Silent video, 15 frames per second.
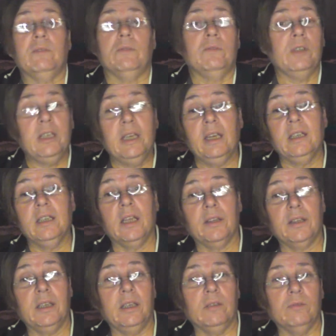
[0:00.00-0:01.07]
If you get
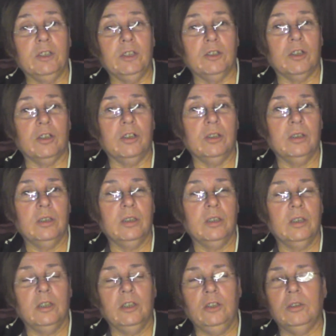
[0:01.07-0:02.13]
nothing in return,
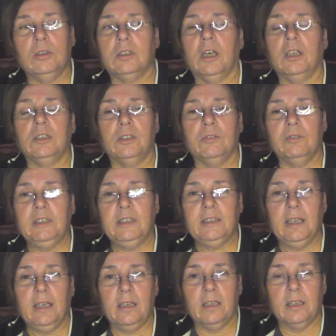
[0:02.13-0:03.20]
you start to
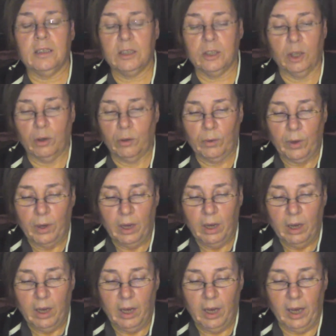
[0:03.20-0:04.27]
resent. So,
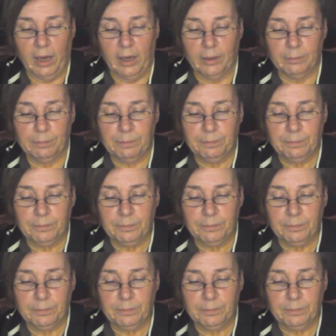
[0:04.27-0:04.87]
I'm